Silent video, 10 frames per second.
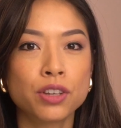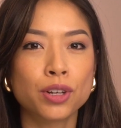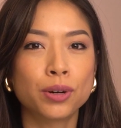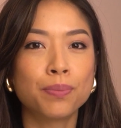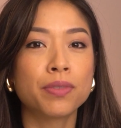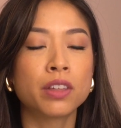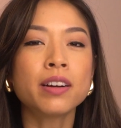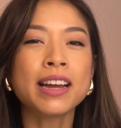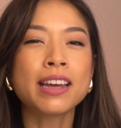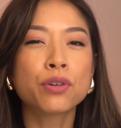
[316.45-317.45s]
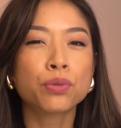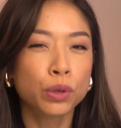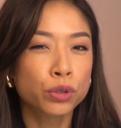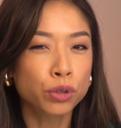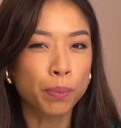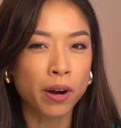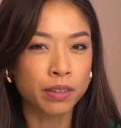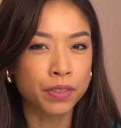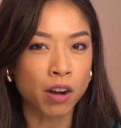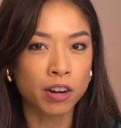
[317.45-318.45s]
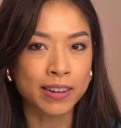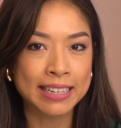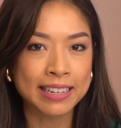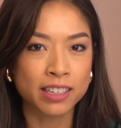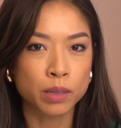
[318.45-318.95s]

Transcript: So they're a crucial part of the R&D